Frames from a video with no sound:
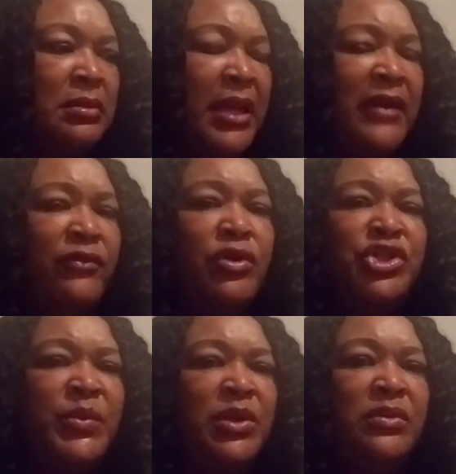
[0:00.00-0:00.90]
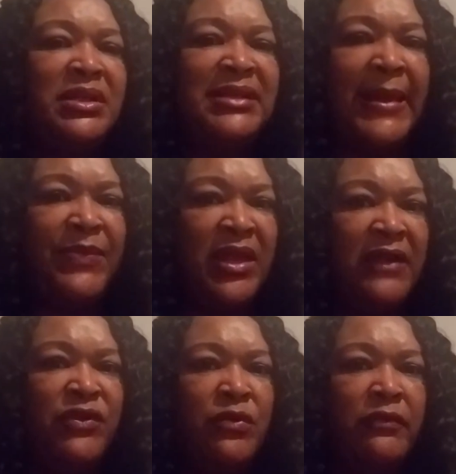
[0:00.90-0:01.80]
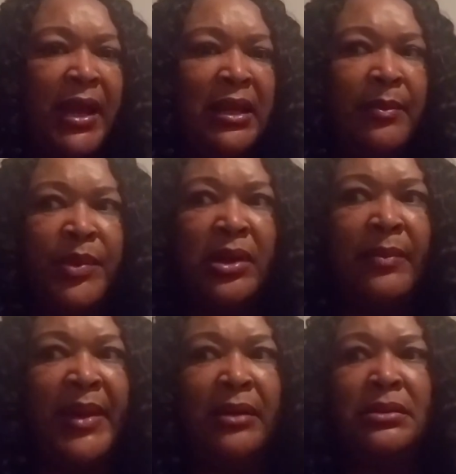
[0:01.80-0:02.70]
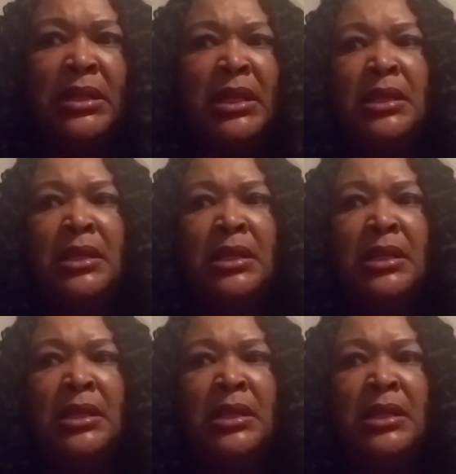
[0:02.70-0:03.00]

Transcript: of course you would do the same thing if you were writing a book about